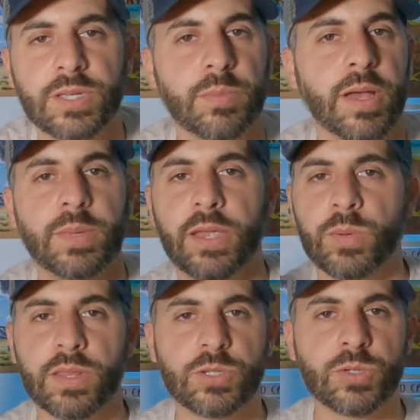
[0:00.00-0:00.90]
You could probably get
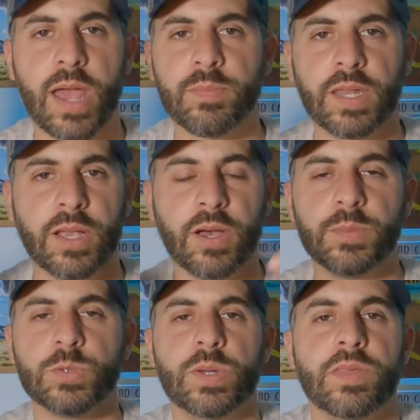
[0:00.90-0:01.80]
rid of the strap that it
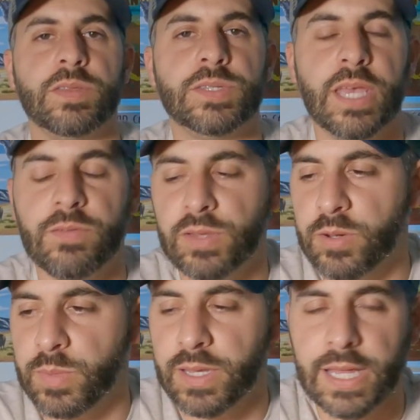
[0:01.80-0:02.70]
comes with and save a
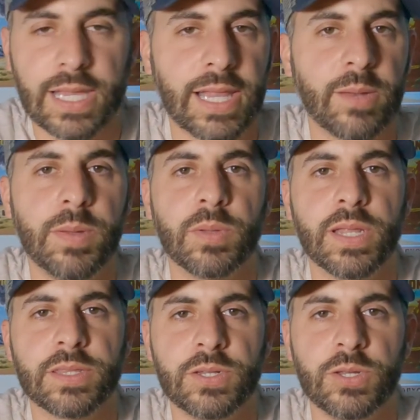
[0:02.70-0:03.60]
little bit, like a lot of people
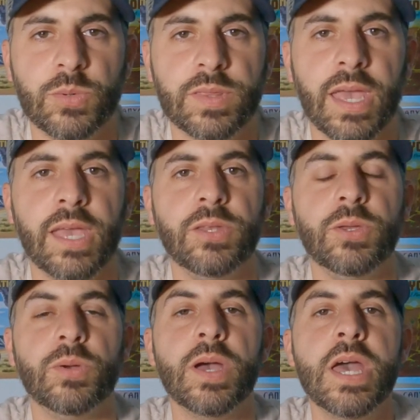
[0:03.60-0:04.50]
like to do with the
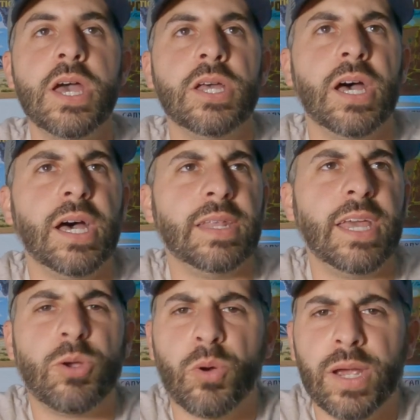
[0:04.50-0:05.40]

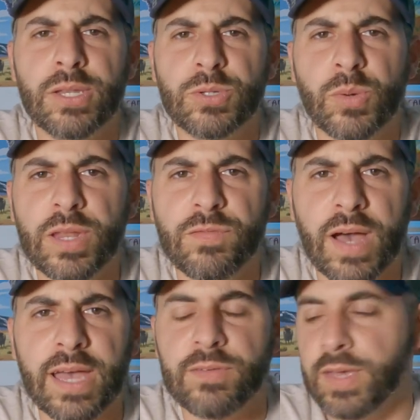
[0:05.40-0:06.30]
Nightcore
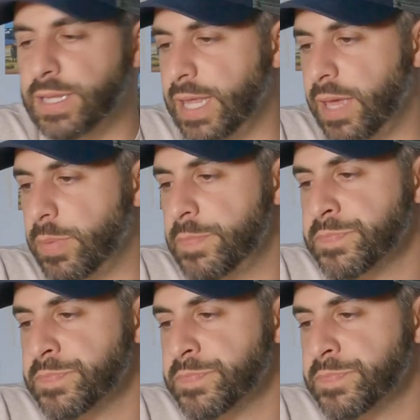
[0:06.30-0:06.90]
NU25 headlamp.